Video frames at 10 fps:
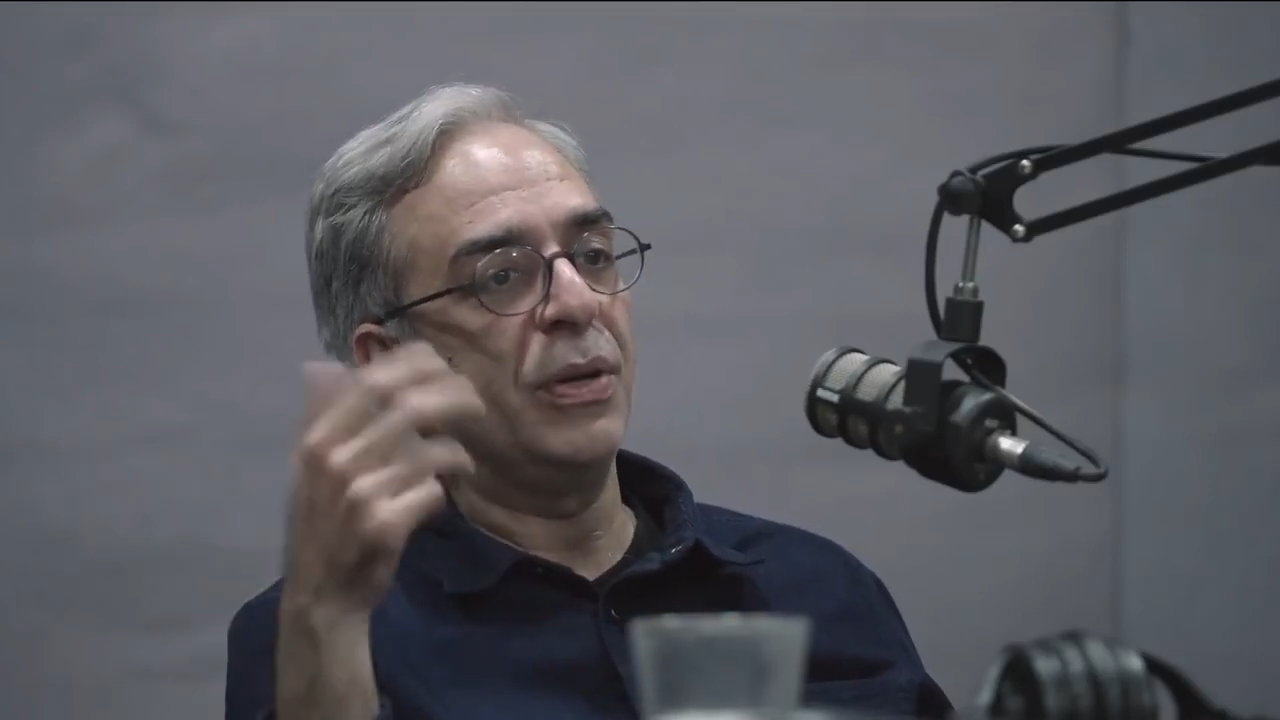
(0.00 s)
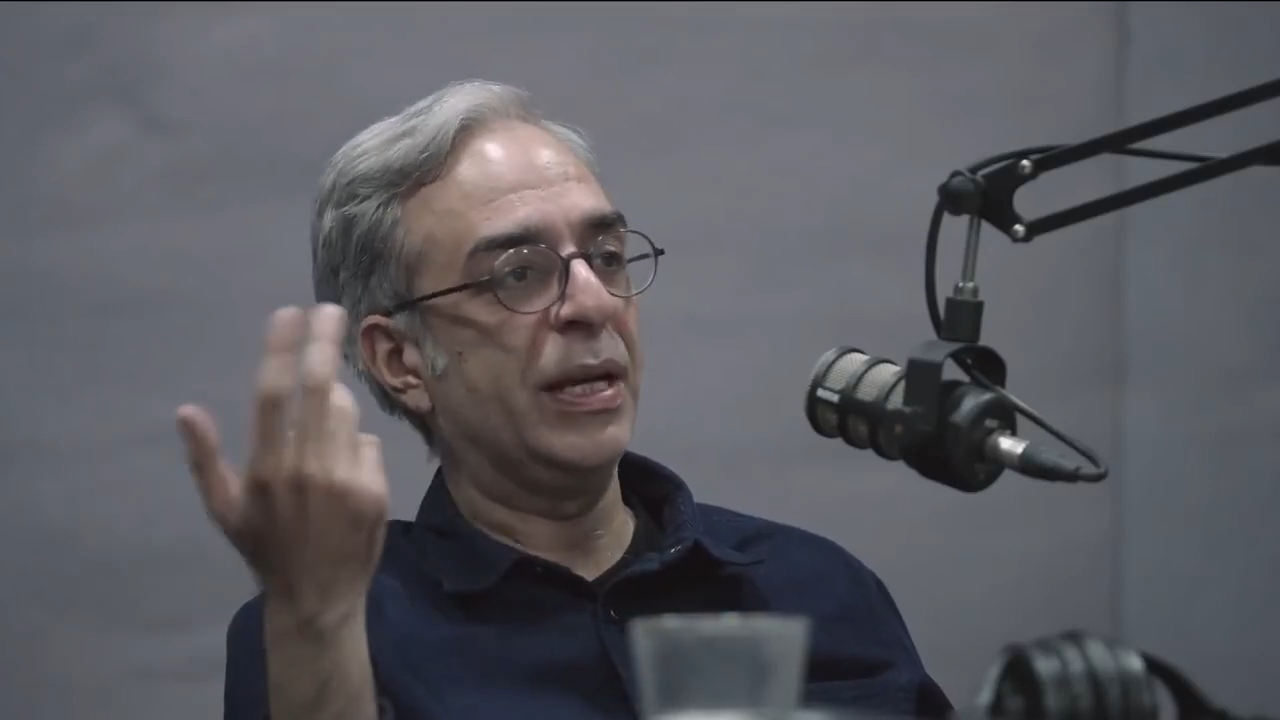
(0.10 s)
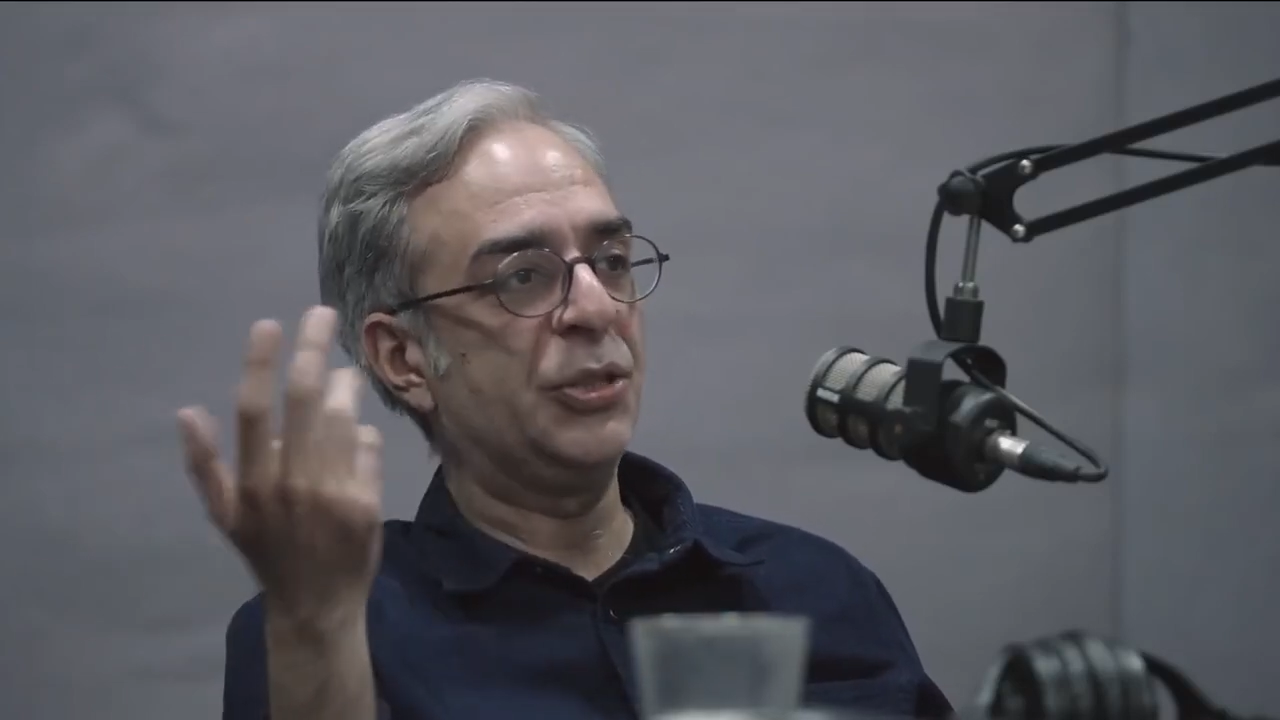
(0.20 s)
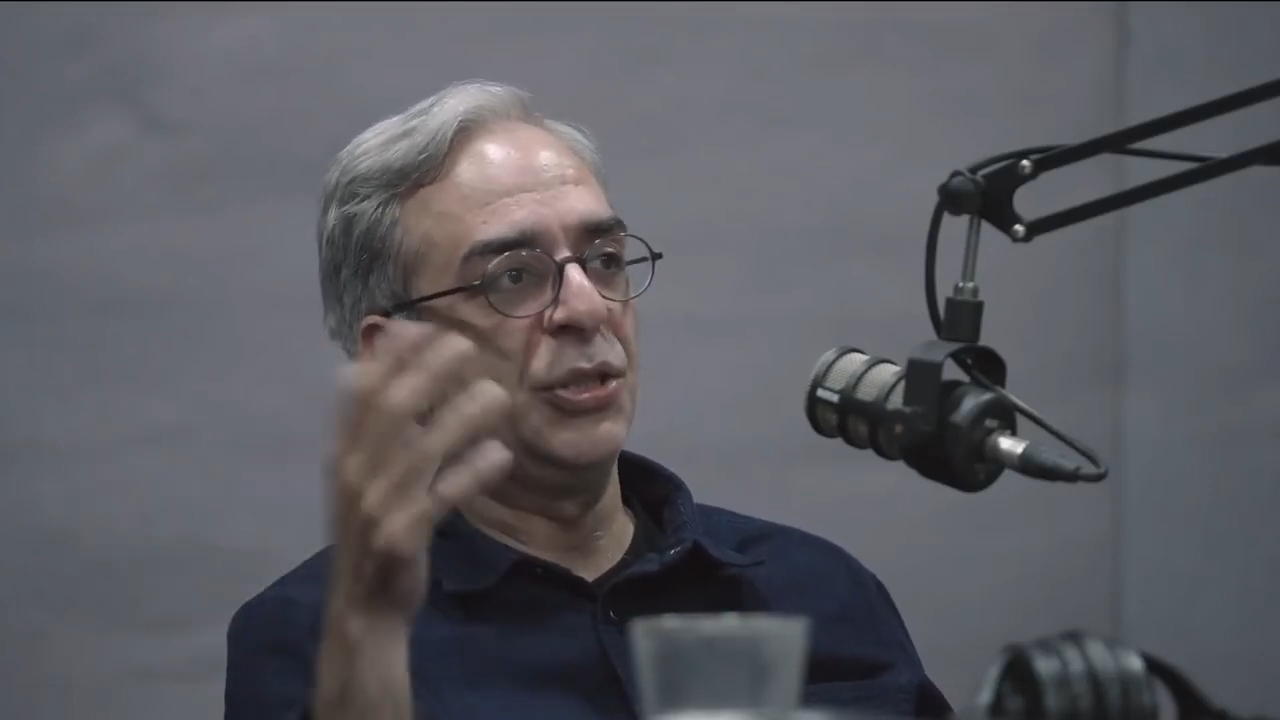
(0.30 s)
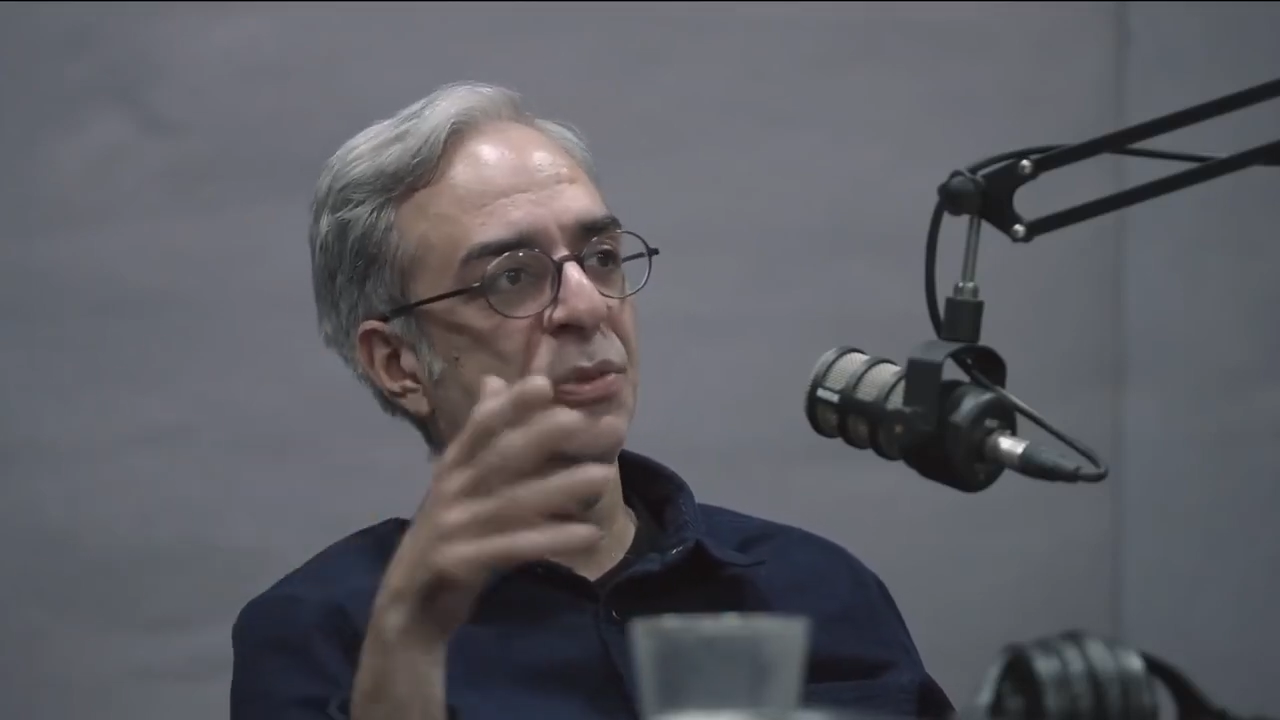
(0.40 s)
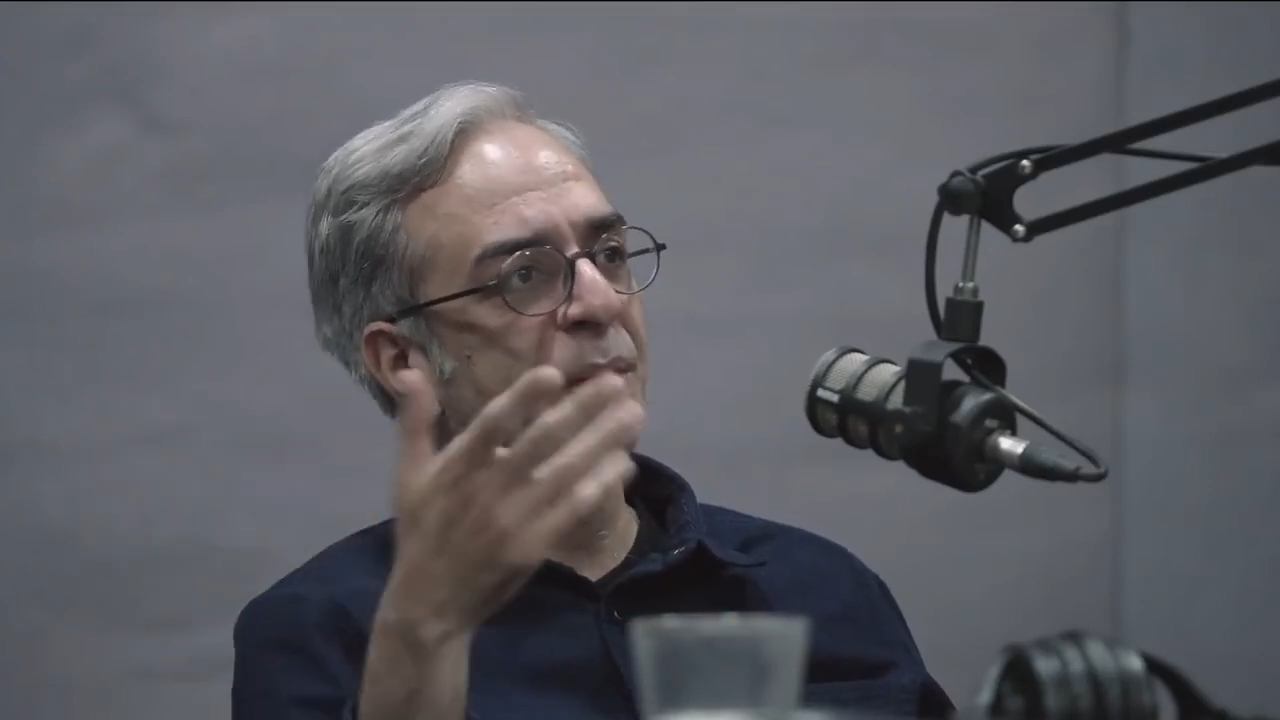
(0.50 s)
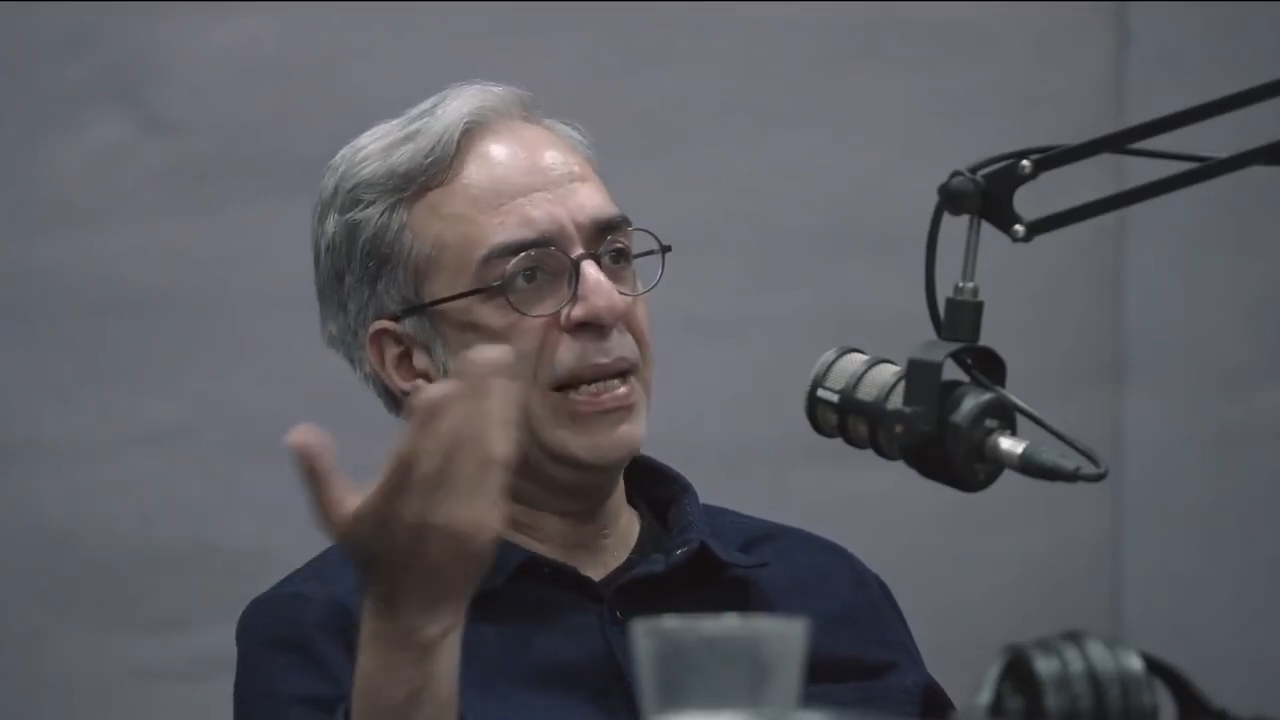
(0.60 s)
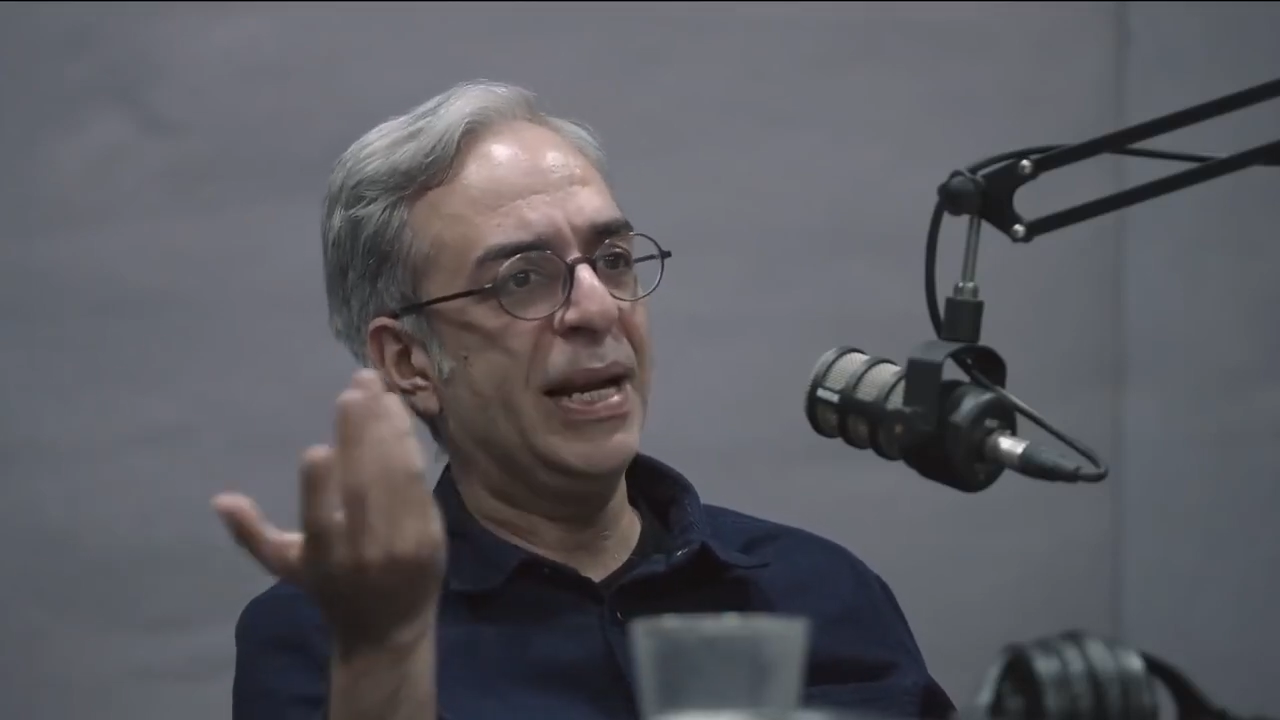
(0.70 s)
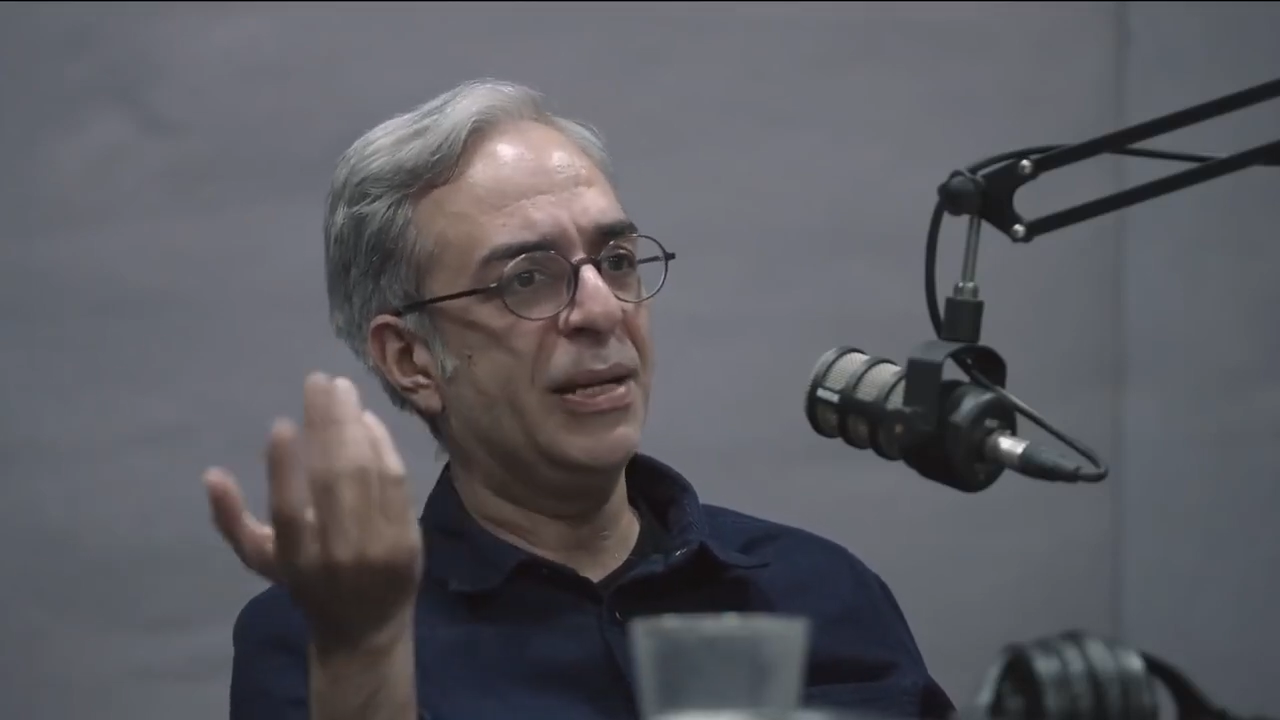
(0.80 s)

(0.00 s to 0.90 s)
elections being